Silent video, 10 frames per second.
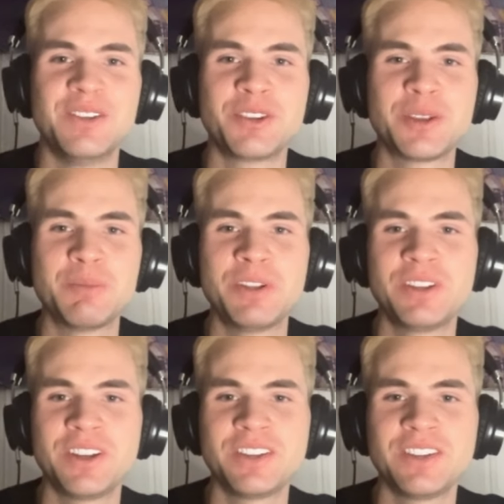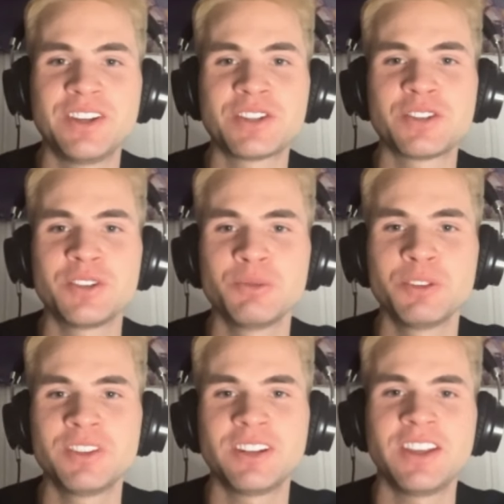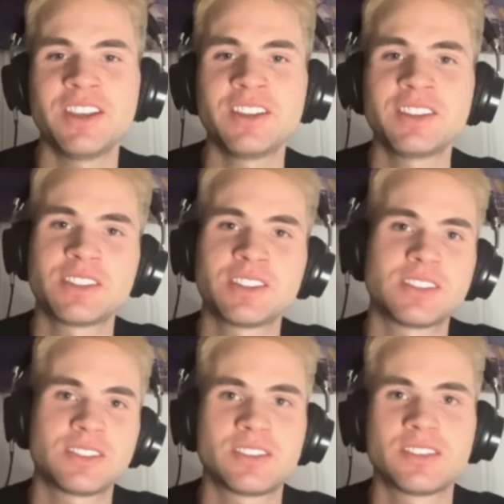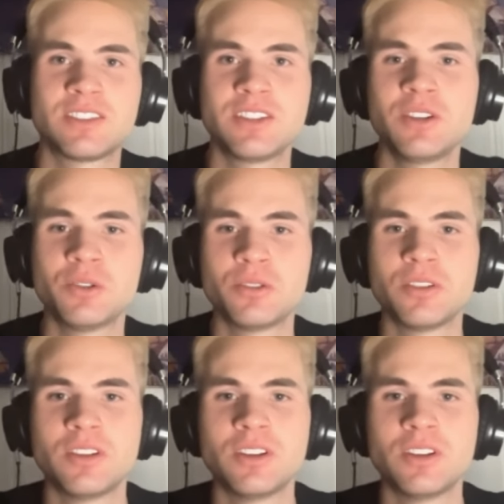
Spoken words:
You can be 30 years old with three kids. See you.